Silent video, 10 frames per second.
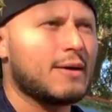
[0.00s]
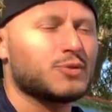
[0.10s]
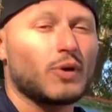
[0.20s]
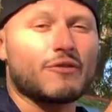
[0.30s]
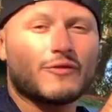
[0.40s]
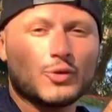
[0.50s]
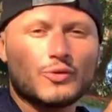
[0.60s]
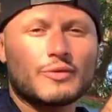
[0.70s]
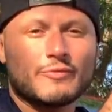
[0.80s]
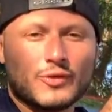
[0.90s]
So I flew
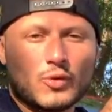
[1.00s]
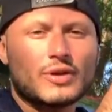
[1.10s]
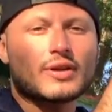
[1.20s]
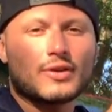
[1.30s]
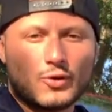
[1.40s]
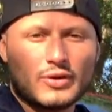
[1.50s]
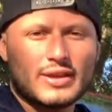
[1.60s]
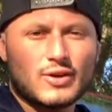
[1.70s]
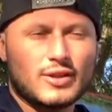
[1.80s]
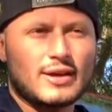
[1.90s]
from Florida to North
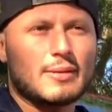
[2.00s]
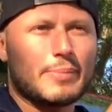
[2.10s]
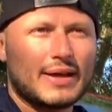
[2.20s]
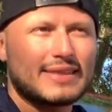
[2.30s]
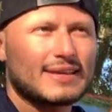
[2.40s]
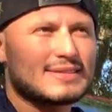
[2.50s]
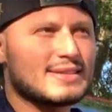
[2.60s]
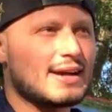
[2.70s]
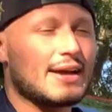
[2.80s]
Carolina, bought the STI,